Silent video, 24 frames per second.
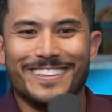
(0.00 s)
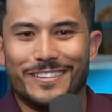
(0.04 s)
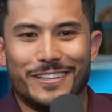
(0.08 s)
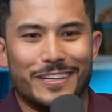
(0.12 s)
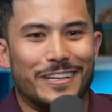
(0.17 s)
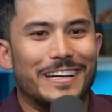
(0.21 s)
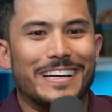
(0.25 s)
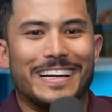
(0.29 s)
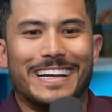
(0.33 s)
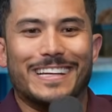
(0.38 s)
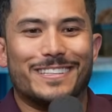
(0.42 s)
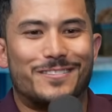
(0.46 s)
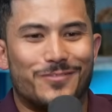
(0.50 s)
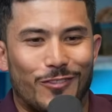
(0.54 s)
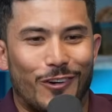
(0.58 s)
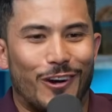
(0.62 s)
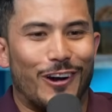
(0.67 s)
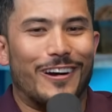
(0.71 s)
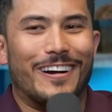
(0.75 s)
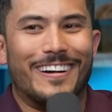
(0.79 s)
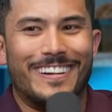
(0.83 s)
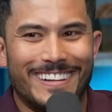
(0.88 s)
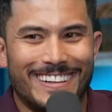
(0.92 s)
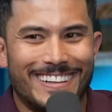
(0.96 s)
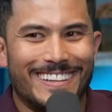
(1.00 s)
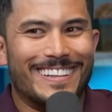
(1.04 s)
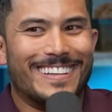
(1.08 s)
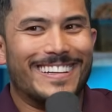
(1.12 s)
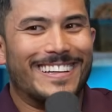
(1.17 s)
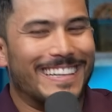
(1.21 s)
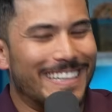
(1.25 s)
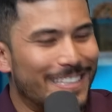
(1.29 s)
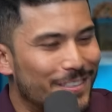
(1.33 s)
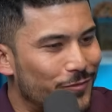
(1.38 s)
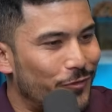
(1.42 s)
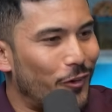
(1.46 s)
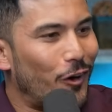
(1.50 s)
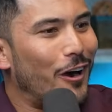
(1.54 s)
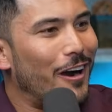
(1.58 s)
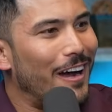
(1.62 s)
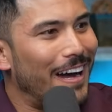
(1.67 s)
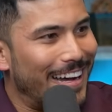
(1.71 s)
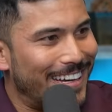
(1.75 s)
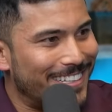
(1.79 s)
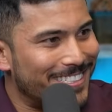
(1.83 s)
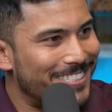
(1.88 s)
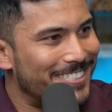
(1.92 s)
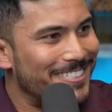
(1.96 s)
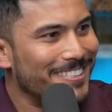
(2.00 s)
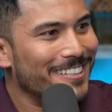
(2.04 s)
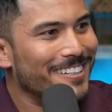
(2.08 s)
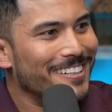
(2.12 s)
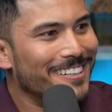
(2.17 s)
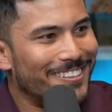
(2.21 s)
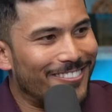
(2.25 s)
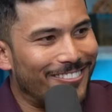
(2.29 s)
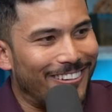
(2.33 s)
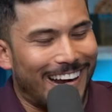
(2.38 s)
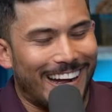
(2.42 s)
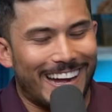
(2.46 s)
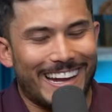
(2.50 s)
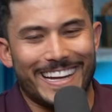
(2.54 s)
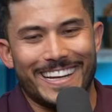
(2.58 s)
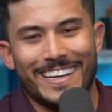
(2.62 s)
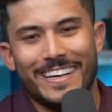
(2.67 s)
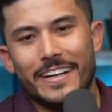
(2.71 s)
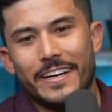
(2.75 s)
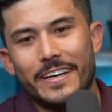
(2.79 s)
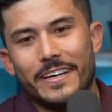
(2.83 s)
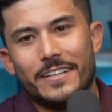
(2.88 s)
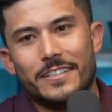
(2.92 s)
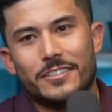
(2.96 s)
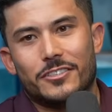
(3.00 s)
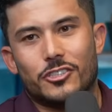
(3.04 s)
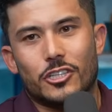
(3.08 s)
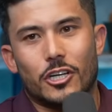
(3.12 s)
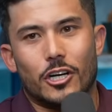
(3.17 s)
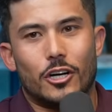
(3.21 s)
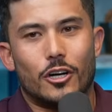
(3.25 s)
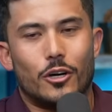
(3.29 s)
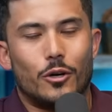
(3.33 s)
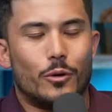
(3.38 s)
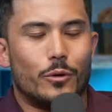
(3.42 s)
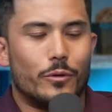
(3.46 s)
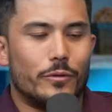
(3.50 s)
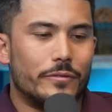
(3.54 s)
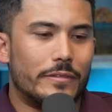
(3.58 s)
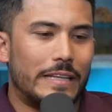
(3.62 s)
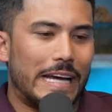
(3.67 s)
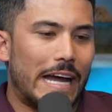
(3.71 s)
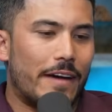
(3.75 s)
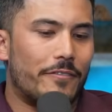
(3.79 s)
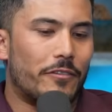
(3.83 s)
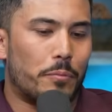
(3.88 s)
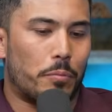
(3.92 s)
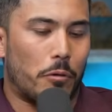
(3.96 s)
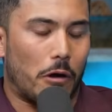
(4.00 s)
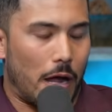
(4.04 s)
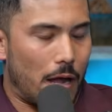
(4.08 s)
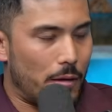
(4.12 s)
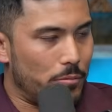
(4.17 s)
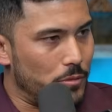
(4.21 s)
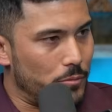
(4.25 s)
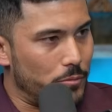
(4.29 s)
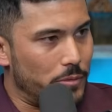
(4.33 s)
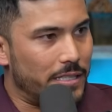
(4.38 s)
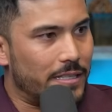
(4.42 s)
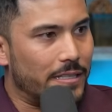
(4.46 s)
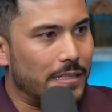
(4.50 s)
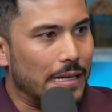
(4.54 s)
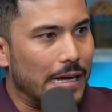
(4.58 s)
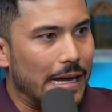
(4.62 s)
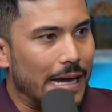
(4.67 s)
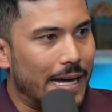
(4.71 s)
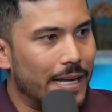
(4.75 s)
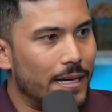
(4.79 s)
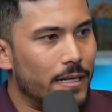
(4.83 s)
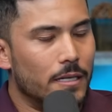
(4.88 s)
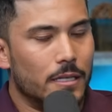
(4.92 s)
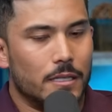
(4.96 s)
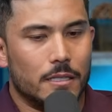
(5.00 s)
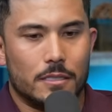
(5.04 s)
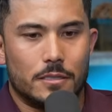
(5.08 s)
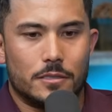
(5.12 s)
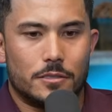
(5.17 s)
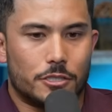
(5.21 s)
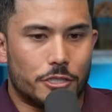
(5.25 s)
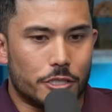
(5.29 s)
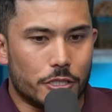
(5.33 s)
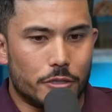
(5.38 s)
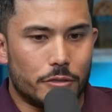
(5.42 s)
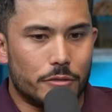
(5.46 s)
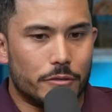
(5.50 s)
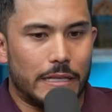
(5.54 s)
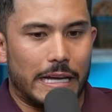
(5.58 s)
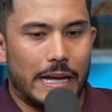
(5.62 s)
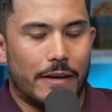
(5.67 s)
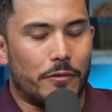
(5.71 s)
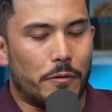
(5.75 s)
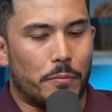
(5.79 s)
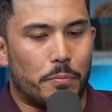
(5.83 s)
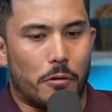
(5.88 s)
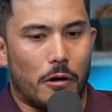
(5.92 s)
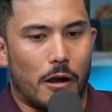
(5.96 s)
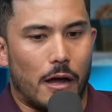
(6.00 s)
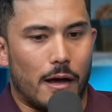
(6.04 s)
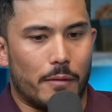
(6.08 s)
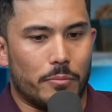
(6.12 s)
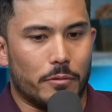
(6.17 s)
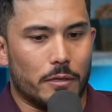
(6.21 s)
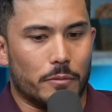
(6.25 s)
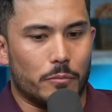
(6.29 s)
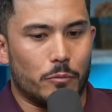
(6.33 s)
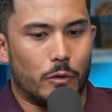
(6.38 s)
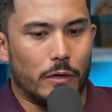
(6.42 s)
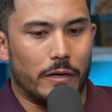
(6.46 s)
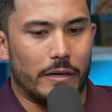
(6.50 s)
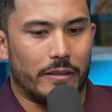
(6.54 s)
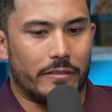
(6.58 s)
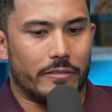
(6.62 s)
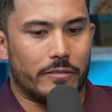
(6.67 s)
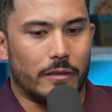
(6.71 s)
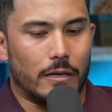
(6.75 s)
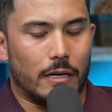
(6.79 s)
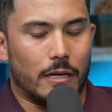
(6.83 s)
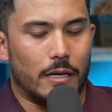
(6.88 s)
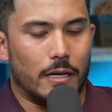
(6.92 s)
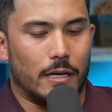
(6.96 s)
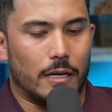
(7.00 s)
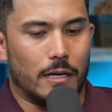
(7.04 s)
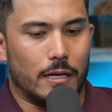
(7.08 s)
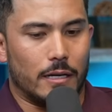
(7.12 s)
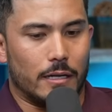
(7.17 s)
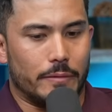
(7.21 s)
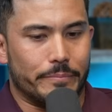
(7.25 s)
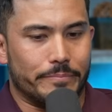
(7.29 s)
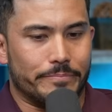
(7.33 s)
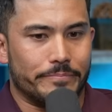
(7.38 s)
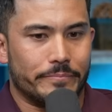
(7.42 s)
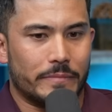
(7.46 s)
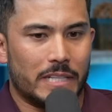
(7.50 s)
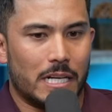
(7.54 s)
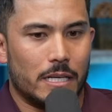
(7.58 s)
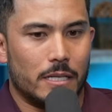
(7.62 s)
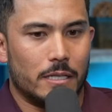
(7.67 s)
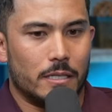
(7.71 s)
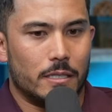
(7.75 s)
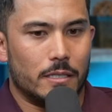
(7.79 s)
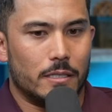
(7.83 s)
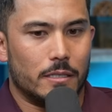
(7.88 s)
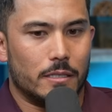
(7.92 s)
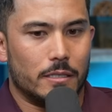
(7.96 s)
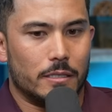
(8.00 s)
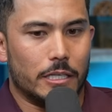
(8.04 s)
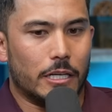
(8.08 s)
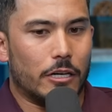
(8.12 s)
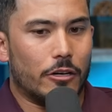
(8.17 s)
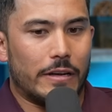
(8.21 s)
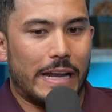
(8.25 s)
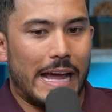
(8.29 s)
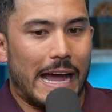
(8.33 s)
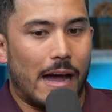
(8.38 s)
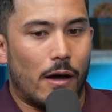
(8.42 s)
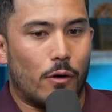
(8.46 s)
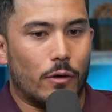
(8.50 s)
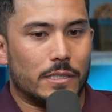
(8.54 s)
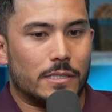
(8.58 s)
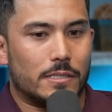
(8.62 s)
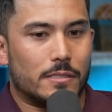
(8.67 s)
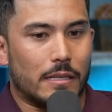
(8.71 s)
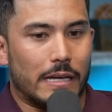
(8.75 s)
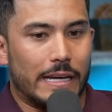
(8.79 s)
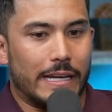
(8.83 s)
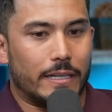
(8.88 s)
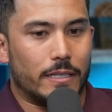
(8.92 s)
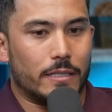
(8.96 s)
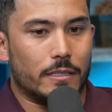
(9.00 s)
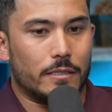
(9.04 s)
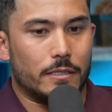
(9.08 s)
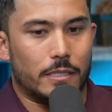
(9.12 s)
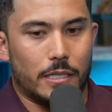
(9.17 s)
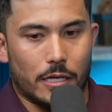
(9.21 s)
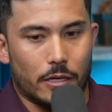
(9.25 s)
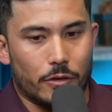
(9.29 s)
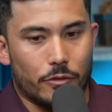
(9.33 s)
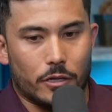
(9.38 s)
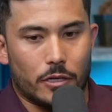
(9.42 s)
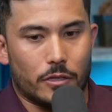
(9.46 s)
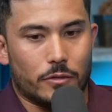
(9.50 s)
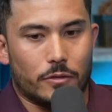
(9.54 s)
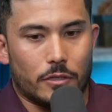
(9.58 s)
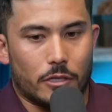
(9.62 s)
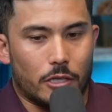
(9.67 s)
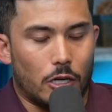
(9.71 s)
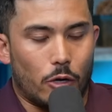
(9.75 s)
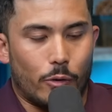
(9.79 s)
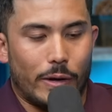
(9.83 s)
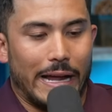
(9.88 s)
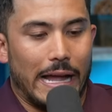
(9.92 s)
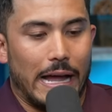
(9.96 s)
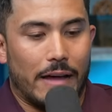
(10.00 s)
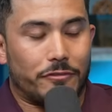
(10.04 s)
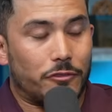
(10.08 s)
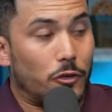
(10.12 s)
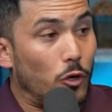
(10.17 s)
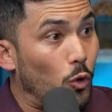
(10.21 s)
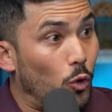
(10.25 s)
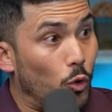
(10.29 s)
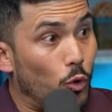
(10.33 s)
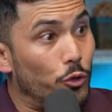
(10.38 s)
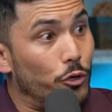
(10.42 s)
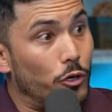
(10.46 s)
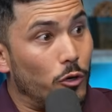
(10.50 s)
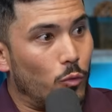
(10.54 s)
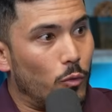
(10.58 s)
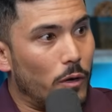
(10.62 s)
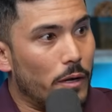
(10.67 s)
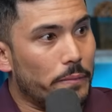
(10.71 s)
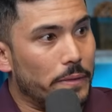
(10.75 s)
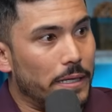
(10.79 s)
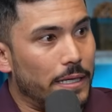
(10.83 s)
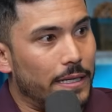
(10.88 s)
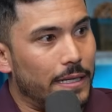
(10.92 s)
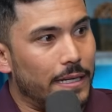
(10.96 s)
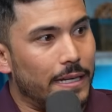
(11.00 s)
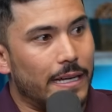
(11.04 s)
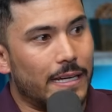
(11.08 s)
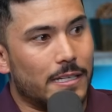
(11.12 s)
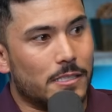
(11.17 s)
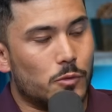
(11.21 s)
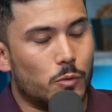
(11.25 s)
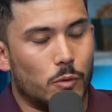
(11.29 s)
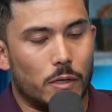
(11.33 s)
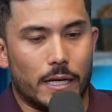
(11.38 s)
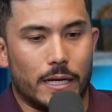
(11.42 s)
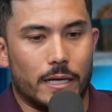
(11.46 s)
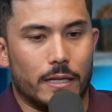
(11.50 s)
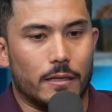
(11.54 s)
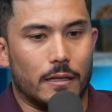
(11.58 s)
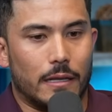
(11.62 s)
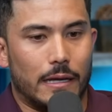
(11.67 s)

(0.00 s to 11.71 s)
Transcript: It's for us, right? So they have a problem with that. 2, they have a problem with, now it's like, they're going after older women, and guess what?